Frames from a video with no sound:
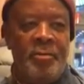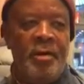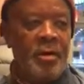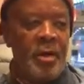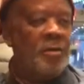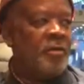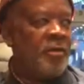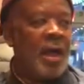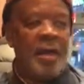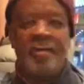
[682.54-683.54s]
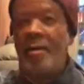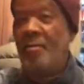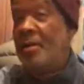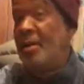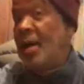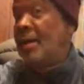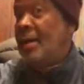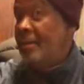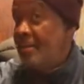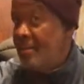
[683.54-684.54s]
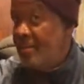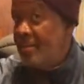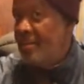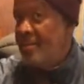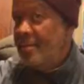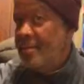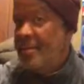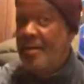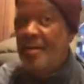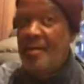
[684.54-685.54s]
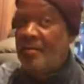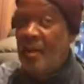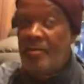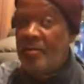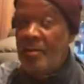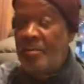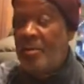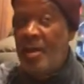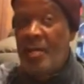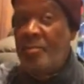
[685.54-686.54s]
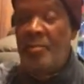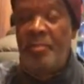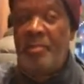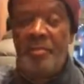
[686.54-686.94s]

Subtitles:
We could understand somebody like him. It may not be,